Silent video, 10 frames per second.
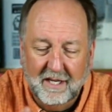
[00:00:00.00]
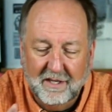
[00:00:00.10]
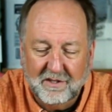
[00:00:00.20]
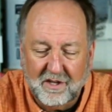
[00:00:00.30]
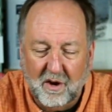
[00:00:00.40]

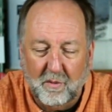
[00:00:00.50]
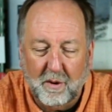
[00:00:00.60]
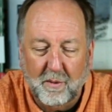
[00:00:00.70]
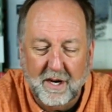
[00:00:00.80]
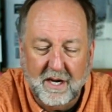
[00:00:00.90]
So
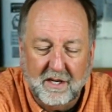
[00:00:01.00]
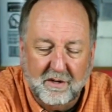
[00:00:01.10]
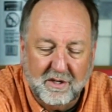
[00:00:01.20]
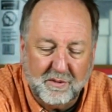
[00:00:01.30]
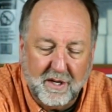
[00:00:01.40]
what we're going to
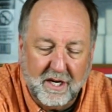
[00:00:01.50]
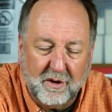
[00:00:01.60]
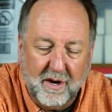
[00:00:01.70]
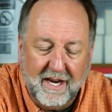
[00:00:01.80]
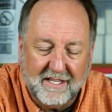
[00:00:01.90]
do is we're going to
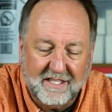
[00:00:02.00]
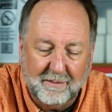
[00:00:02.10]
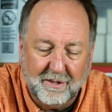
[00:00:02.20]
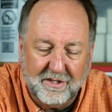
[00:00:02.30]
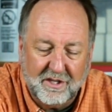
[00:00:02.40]
create a
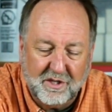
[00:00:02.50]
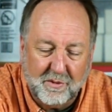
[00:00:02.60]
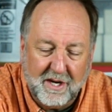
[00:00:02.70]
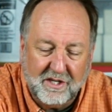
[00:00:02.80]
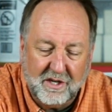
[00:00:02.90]
similar
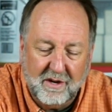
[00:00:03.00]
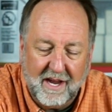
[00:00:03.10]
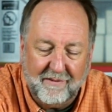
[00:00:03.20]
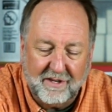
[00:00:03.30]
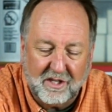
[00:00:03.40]
situation. You
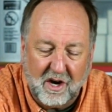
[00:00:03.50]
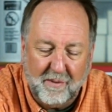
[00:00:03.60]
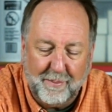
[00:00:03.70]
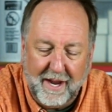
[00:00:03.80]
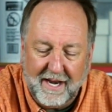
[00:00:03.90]
have a
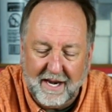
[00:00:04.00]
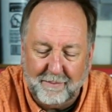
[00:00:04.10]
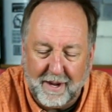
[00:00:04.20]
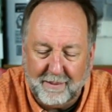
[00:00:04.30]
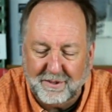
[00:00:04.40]
tart pan and a
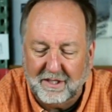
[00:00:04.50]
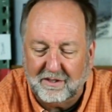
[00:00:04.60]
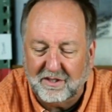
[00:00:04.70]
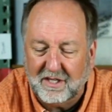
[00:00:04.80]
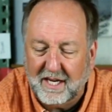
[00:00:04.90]

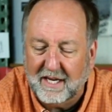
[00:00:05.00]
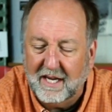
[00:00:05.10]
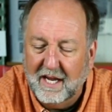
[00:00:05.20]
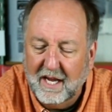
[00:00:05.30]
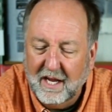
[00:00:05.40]
popsicle stick.
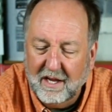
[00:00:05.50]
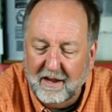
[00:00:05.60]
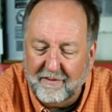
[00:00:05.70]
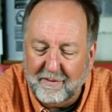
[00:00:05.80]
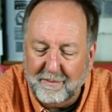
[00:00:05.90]
You
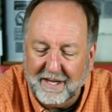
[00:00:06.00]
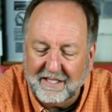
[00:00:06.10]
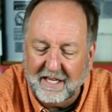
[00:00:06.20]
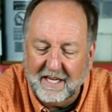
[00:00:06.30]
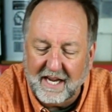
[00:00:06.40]
have a
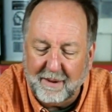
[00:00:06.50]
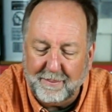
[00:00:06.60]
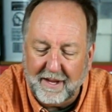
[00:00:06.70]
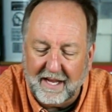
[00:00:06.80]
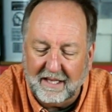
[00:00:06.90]
mixing
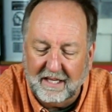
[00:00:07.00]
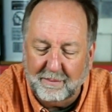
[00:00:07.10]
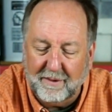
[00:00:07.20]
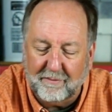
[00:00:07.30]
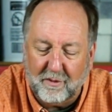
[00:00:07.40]
cup, a little
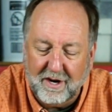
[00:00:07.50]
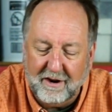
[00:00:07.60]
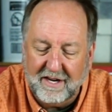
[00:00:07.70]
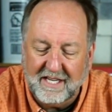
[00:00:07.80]
bit of ordinary